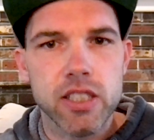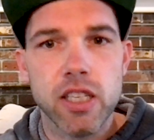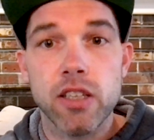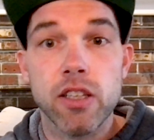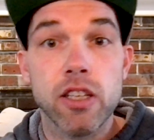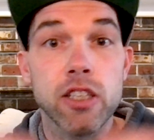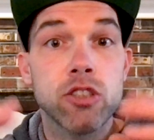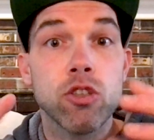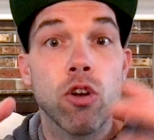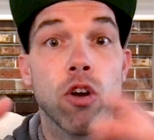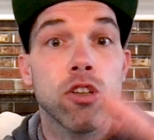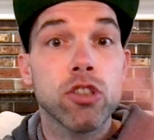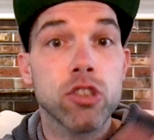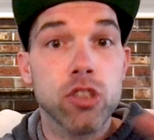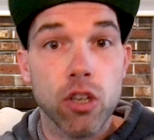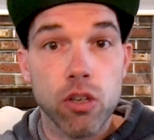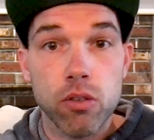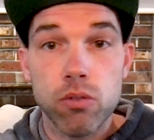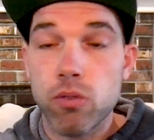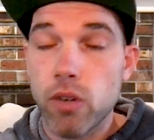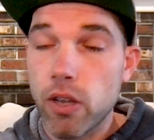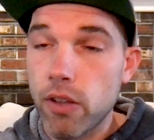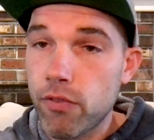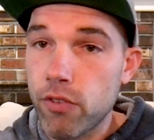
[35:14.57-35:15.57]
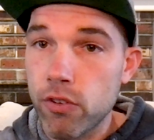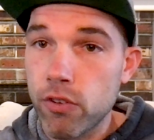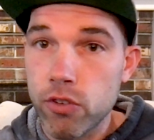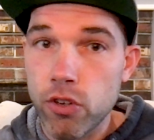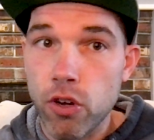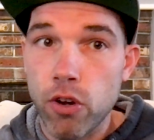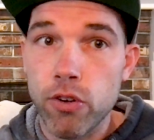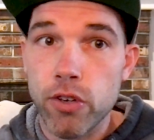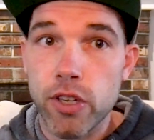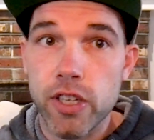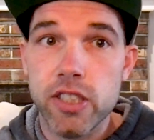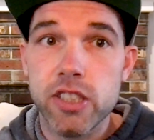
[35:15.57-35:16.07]
It's also, if you
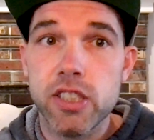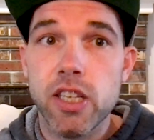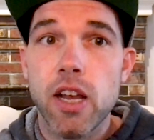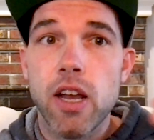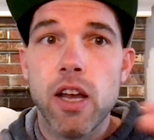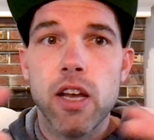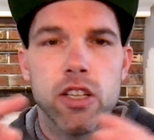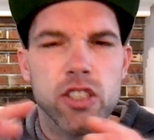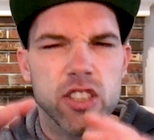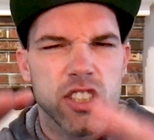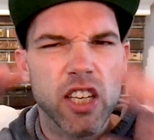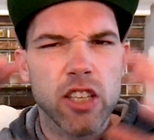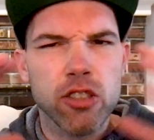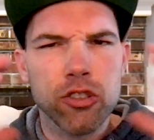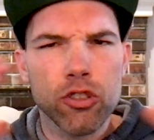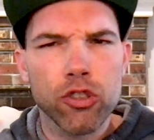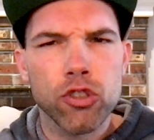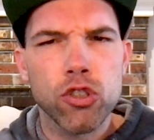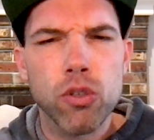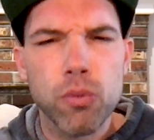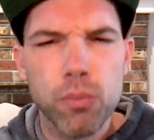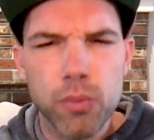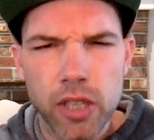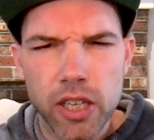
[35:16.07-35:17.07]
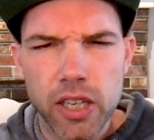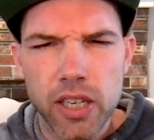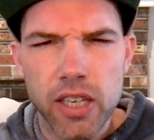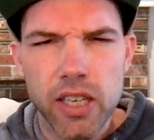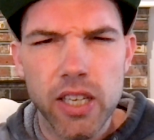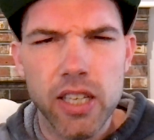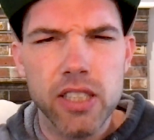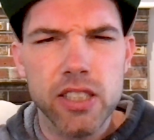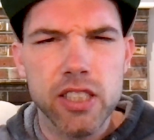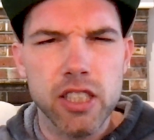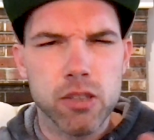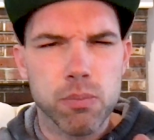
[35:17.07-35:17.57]
noticed, you see how zoomed in it
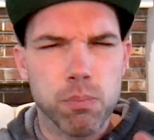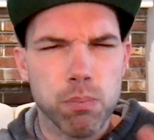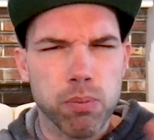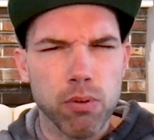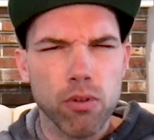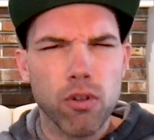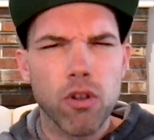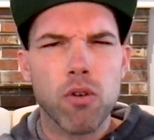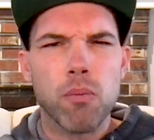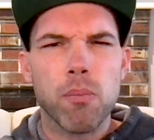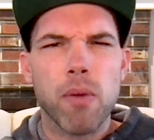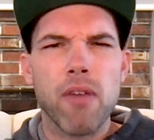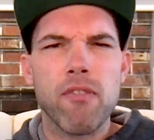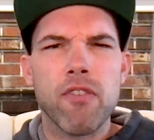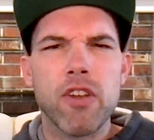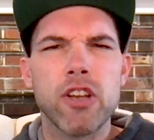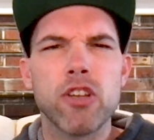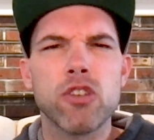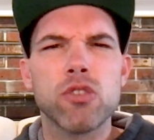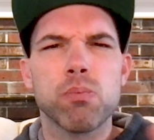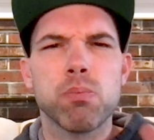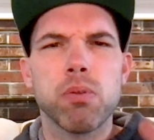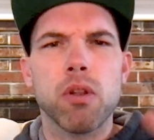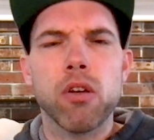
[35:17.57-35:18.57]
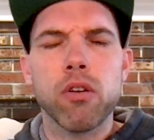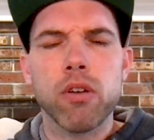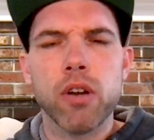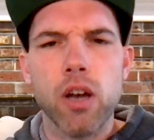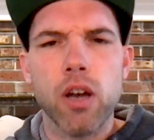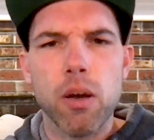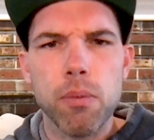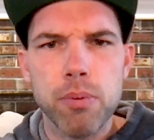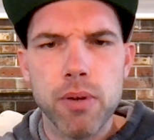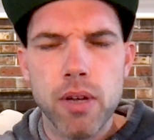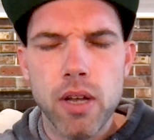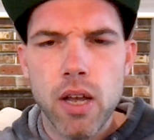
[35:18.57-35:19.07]
is? It's blown. My video is blown
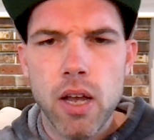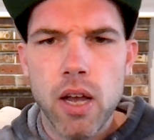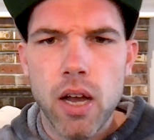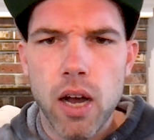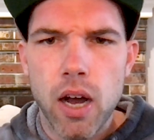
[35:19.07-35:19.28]
up.